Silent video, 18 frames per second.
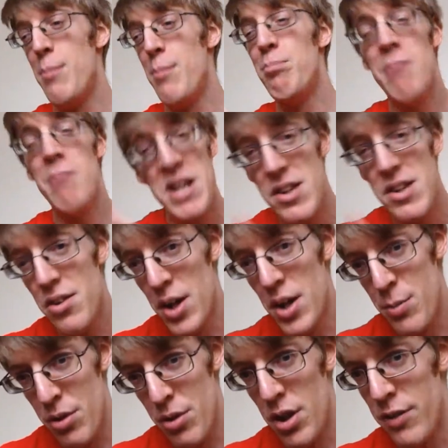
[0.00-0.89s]
many
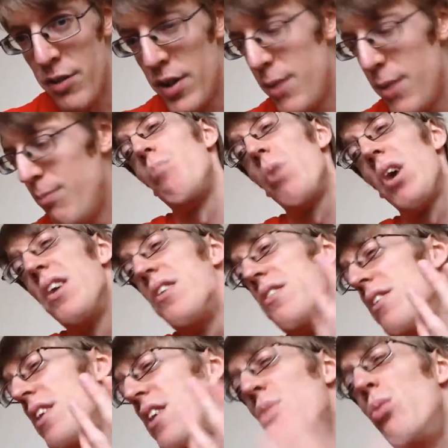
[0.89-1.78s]
times over,
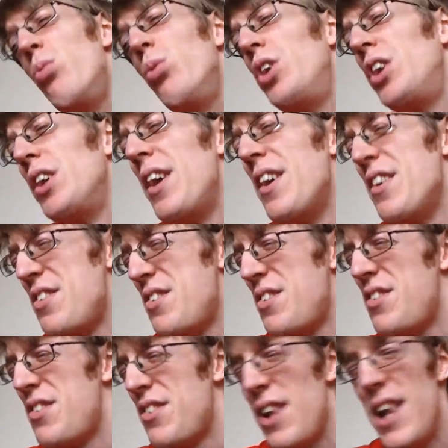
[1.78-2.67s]
because they're all just
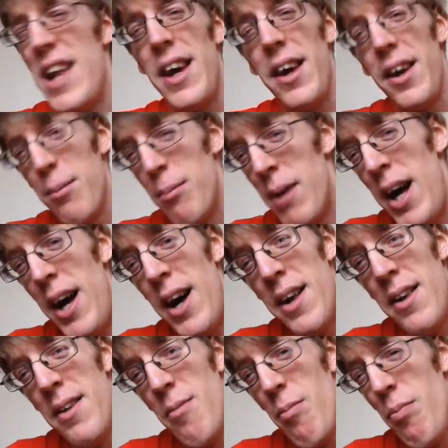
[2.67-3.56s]
slick,
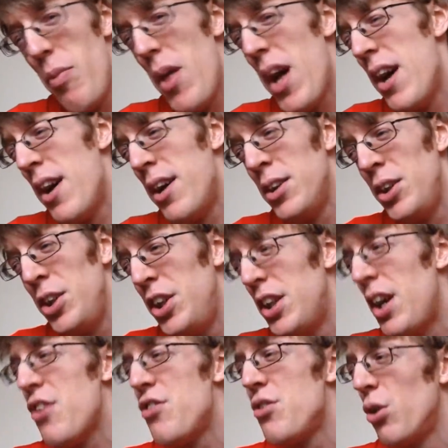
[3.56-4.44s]
man. They are
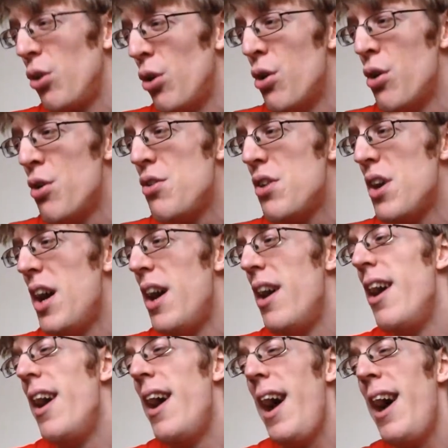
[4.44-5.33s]
just good.
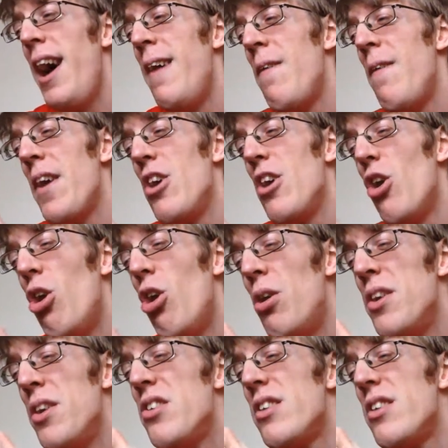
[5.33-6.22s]
And they
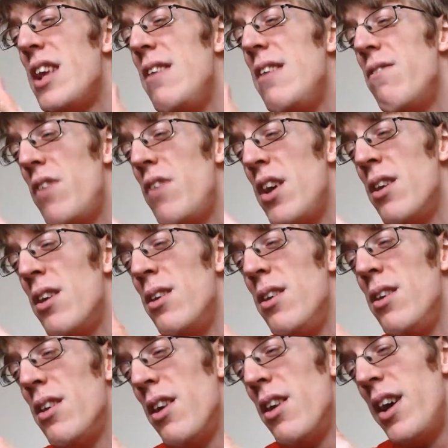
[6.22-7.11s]
honestly
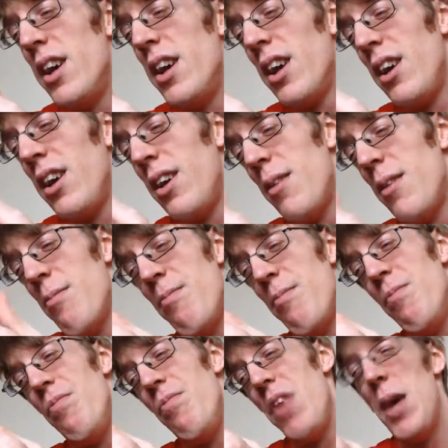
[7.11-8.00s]
feel like,
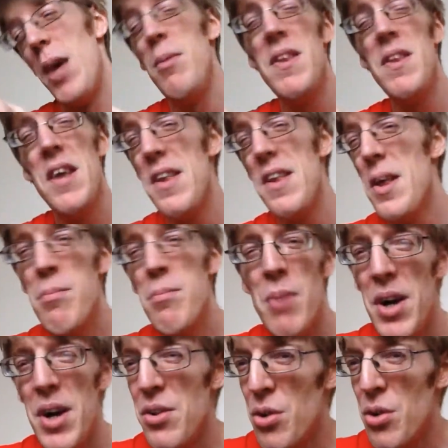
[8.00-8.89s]
I mean, they
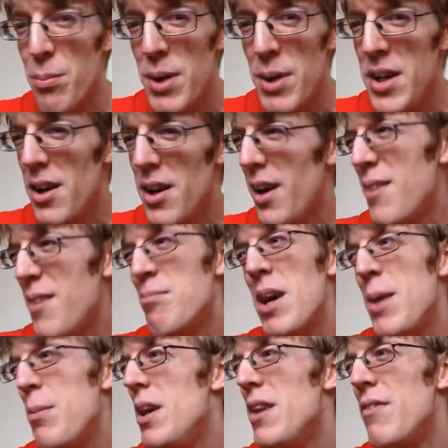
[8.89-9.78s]
might not be.
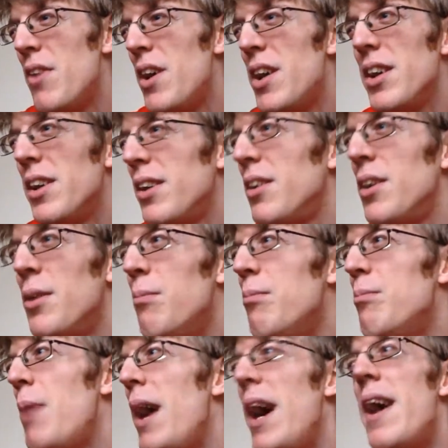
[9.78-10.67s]
Maybe if I
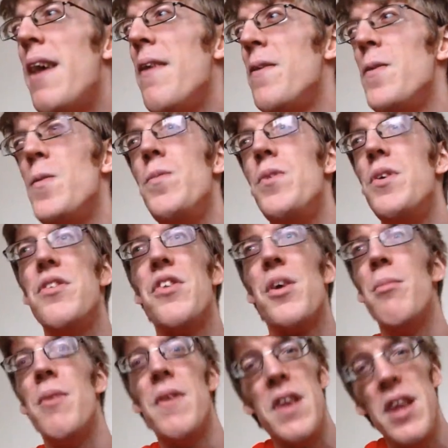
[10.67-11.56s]
compare them to
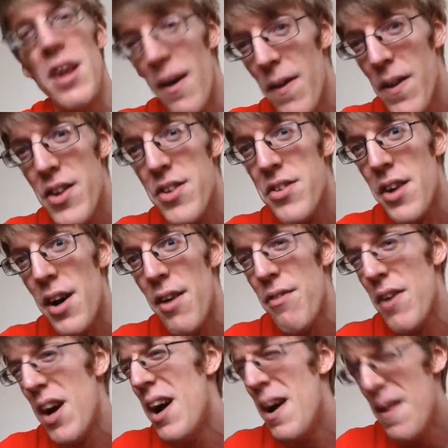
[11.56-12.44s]
some of the other
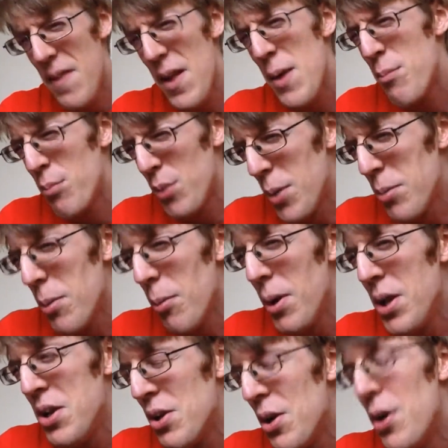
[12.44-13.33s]
stuff, they're
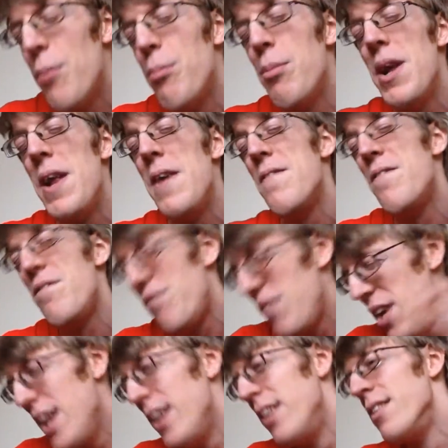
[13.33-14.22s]
probably not. But it
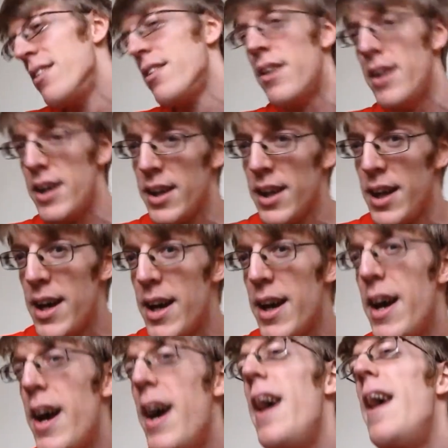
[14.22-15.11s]
feels like
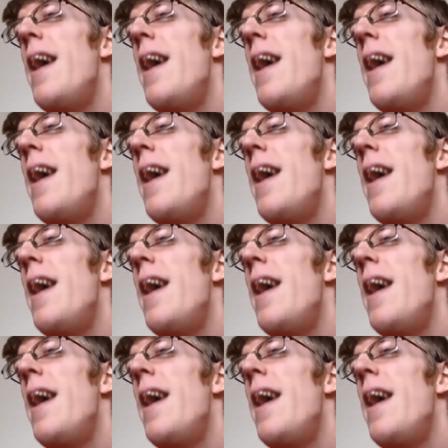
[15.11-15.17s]
it